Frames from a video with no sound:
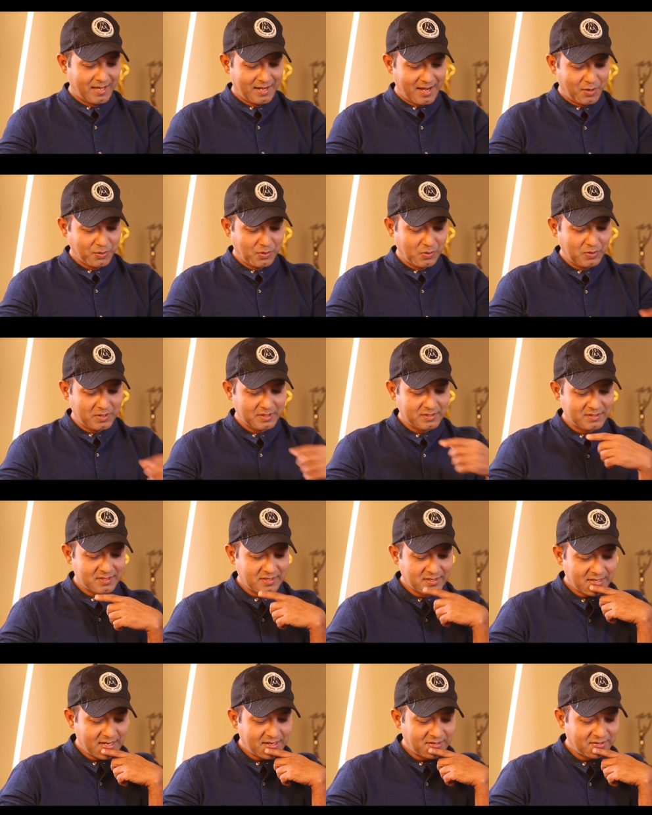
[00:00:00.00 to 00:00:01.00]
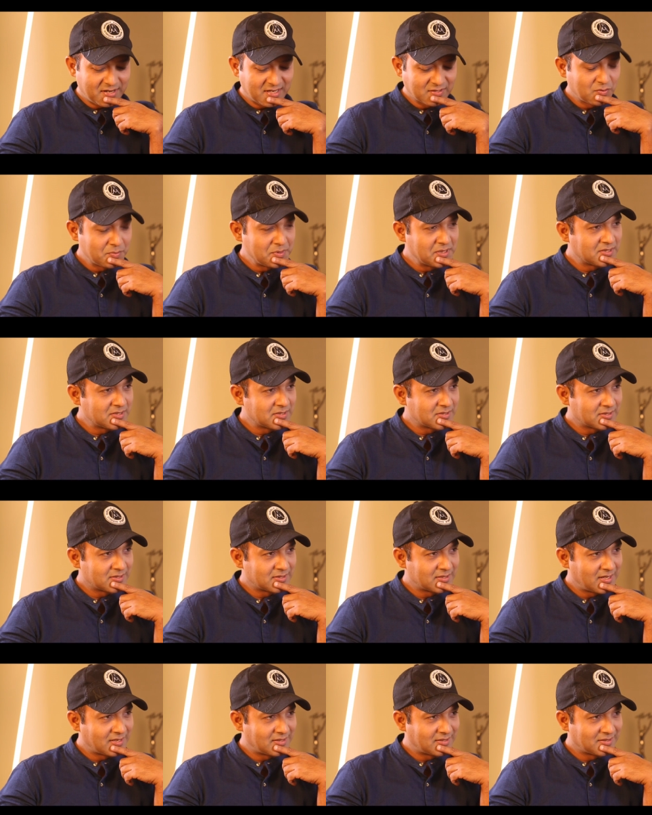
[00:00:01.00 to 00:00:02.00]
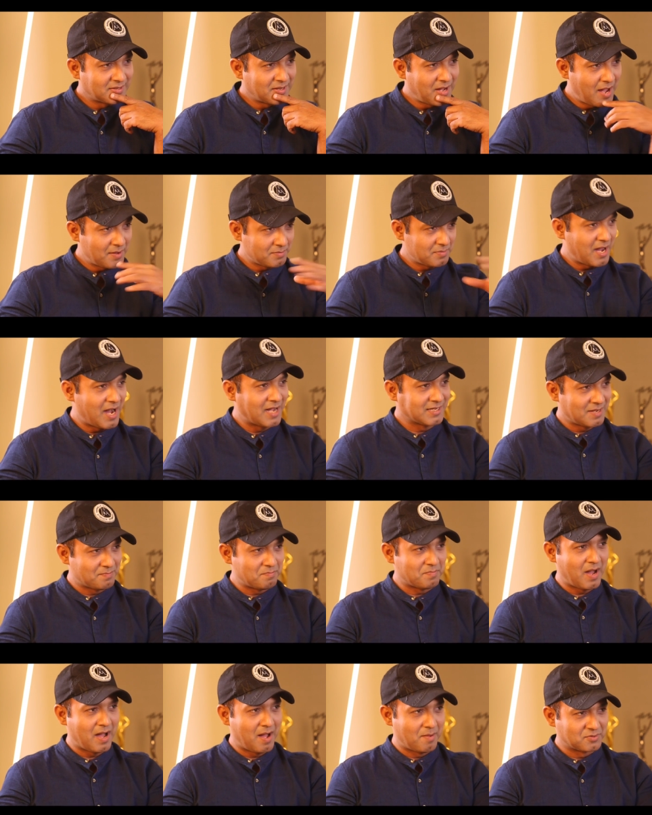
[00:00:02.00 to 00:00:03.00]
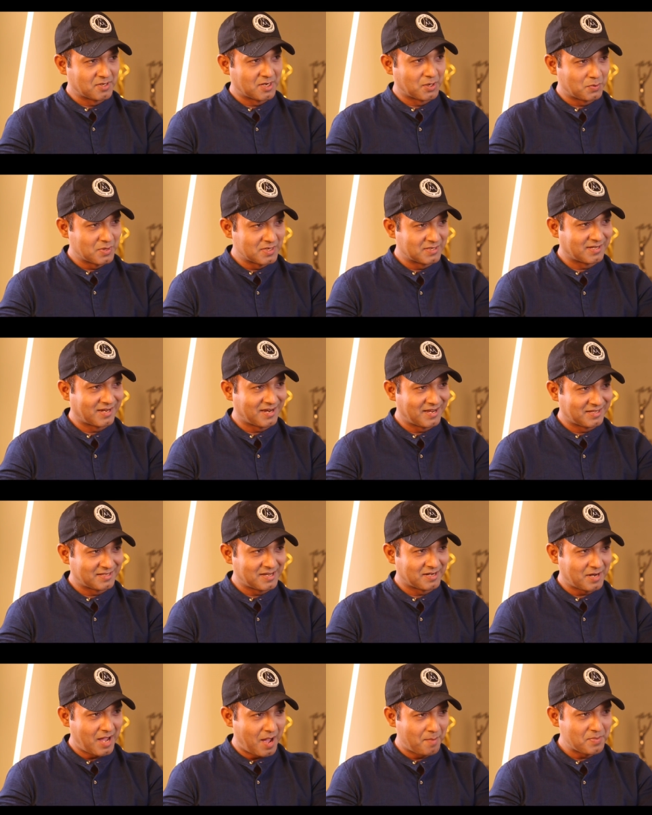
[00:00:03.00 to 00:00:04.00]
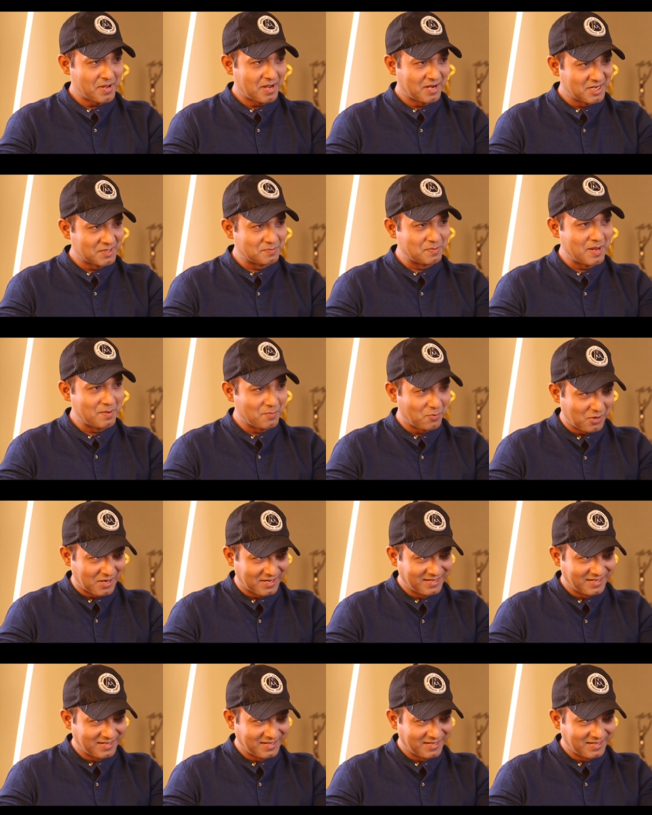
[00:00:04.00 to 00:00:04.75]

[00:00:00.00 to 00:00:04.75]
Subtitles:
And how do you look at this entire transformation, sir, that aaj aap humse request karenge that aap English mein hi